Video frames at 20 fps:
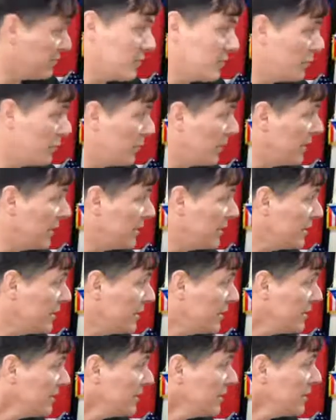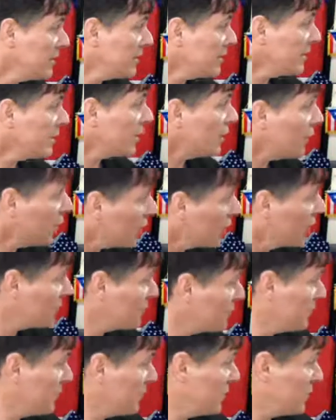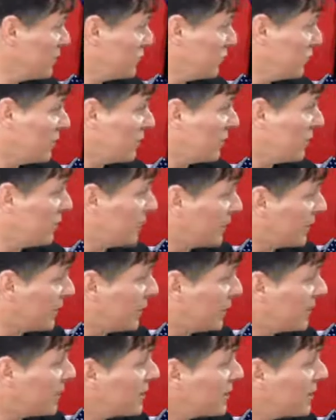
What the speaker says: away, all from the drug epidemic.